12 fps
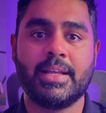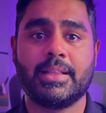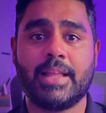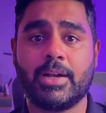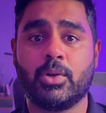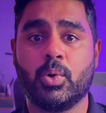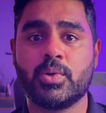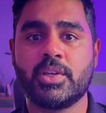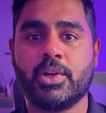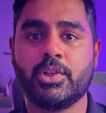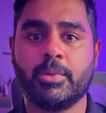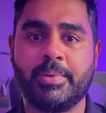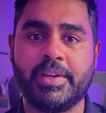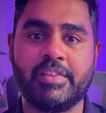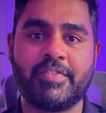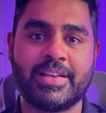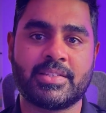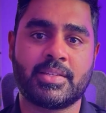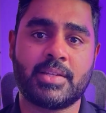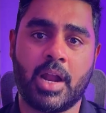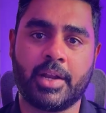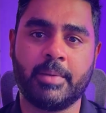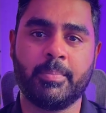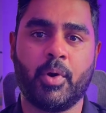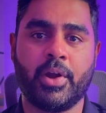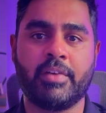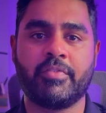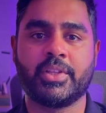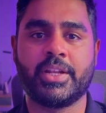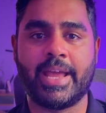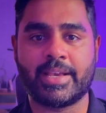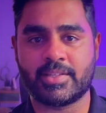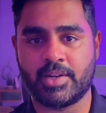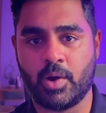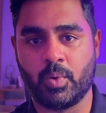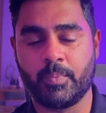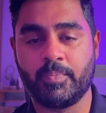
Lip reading: that goes into the brief as a starting point for the next round.